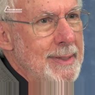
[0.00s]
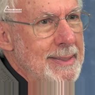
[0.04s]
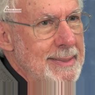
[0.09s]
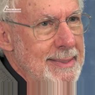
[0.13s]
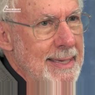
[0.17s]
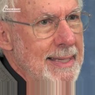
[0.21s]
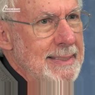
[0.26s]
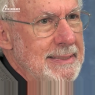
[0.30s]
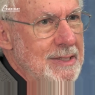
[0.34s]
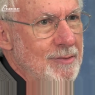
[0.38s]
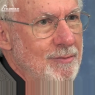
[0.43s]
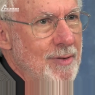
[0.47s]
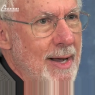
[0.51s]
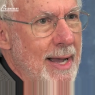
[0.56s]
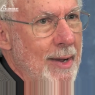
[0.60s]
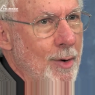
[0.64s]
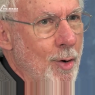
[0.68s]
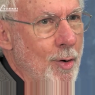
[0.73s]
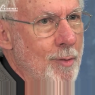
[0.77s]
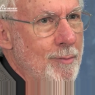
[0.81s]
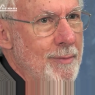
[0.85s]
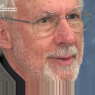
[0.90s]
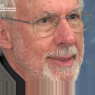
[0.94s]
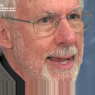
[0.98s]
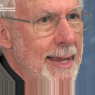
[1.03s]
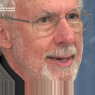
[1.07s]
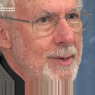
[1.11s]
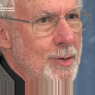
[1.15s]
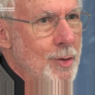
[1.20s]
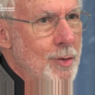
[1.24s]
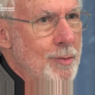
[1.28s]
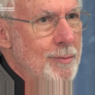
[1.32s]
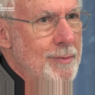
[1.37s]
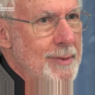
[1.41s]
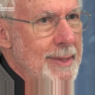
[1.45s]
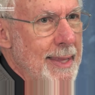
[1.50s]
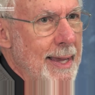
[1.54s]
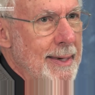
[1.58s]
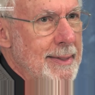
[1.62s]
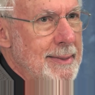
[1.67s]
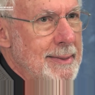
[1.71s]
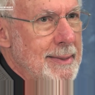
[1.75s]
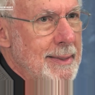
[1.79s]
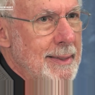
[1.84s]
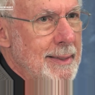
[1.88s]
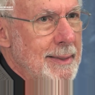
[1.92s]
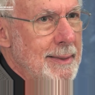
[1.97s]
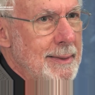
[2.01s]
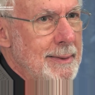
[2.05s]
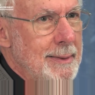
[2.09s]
to intensify over that